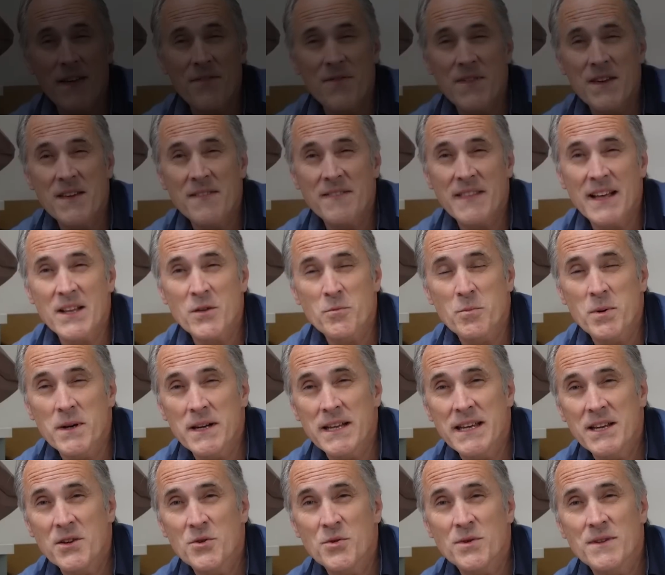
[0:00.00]
I think that's
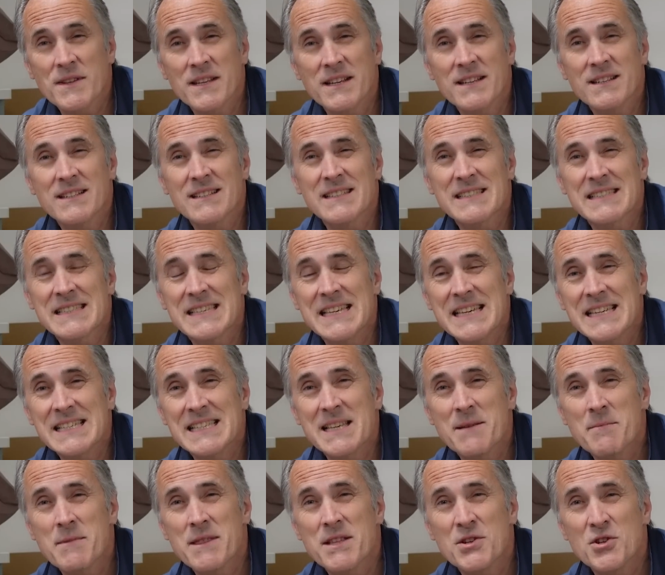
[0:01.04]
pretty interesting to see
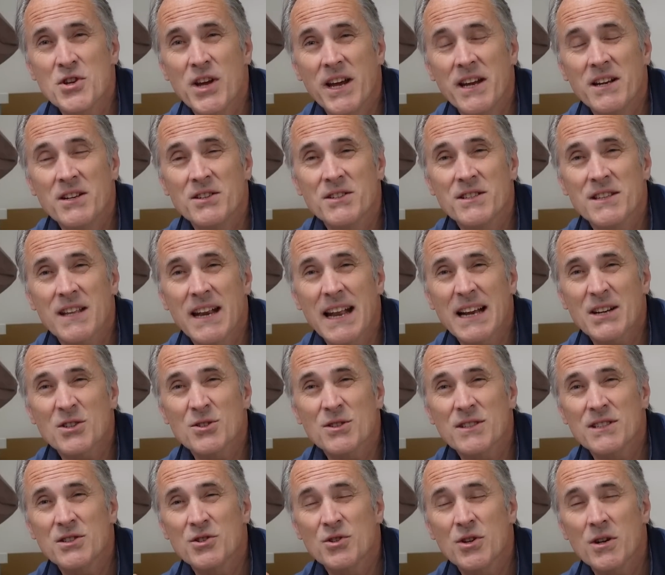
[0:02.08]
some of the changes that
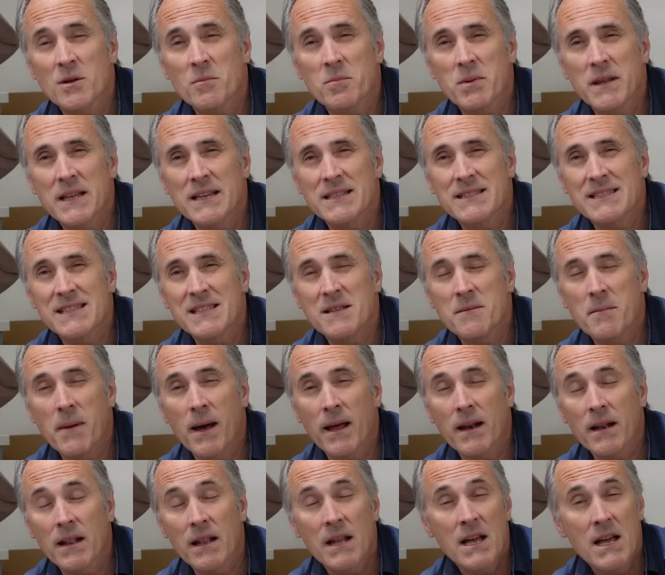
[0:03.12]
actually took place in the
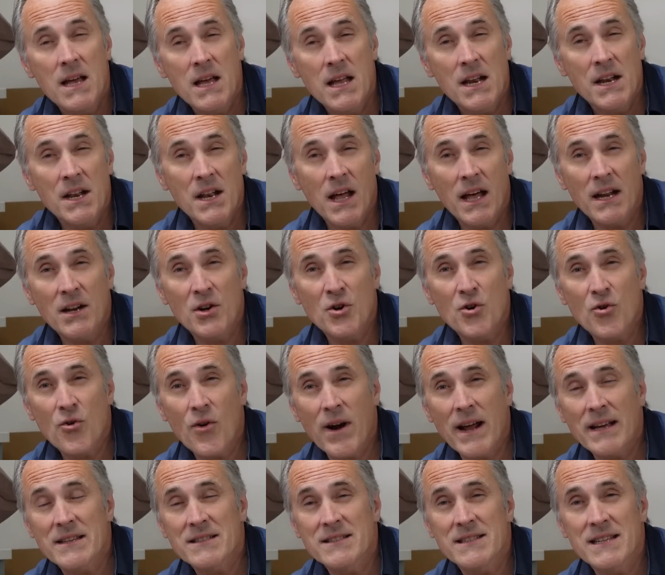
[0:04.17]
model. Not a
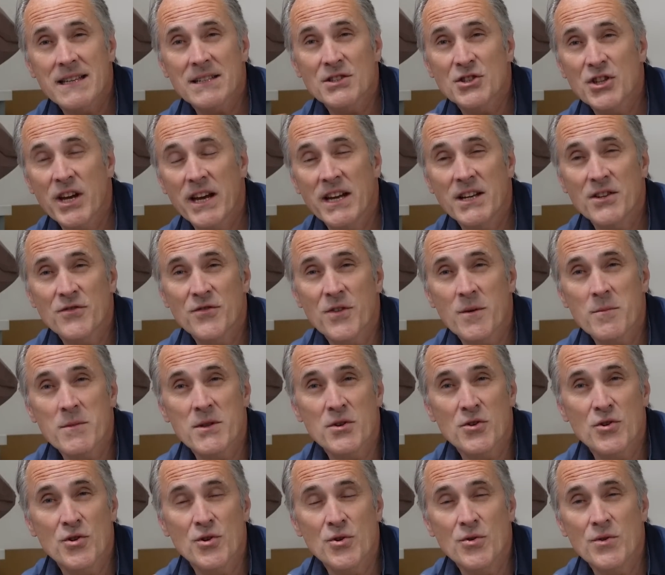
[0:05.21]
drastic change from
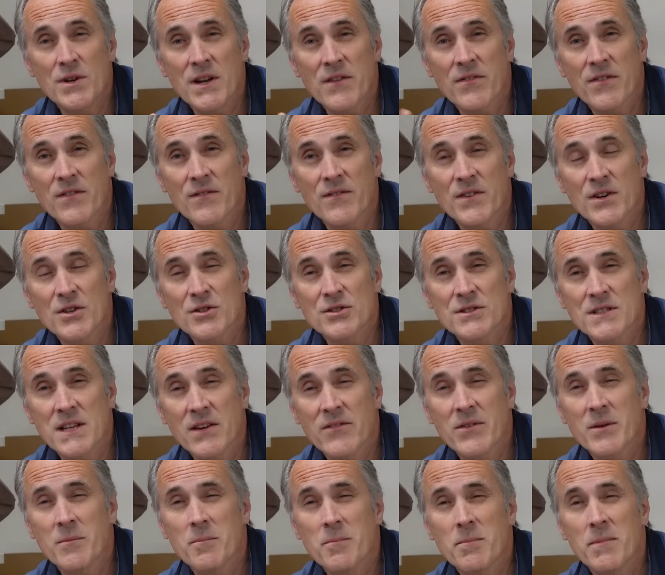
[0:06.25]
the two different versions
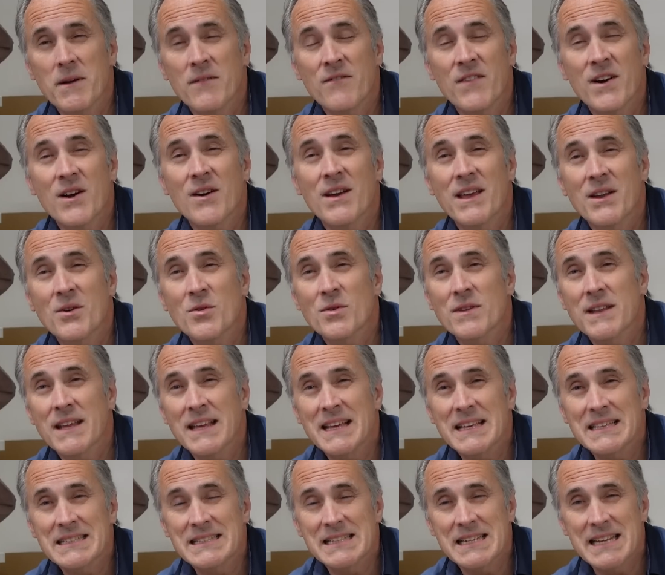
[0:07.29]
of it, but very
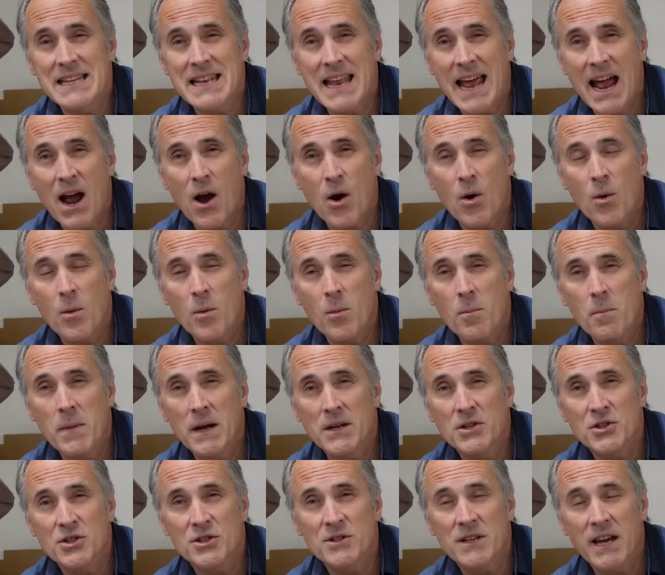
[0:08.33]
interesting, isn't it, how
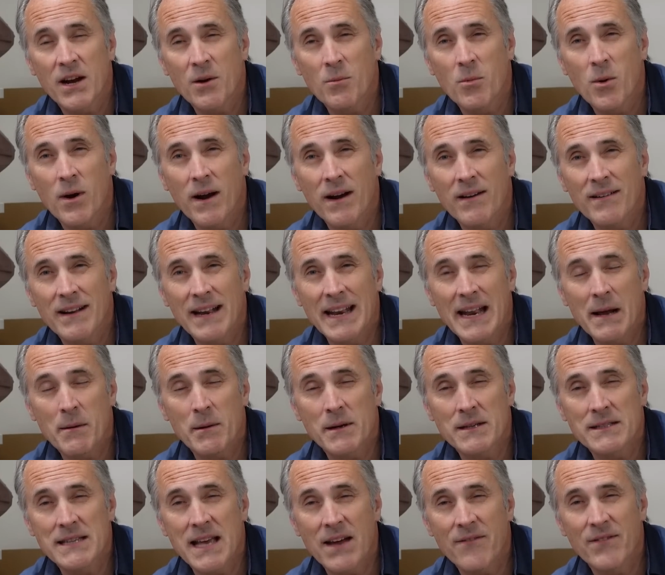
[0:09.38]
much more
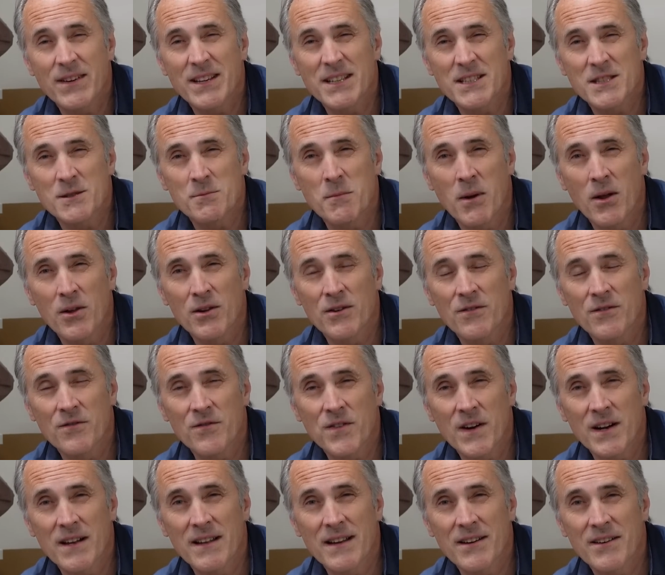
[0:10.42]
aerodynamics having a smaller
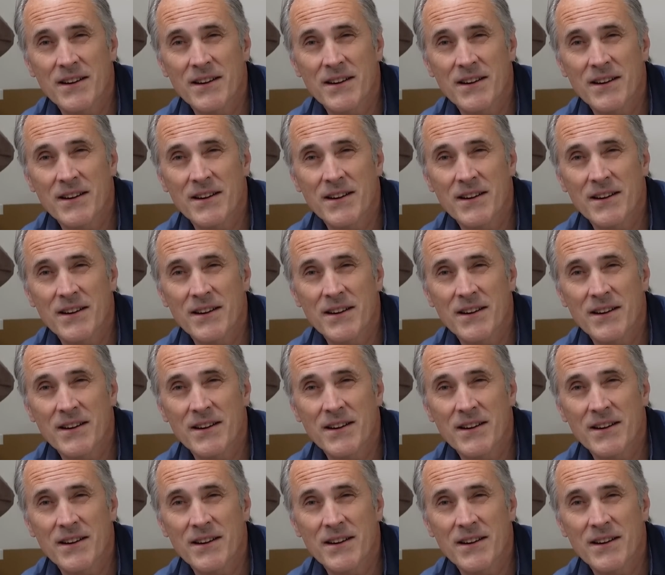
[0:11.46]
frontal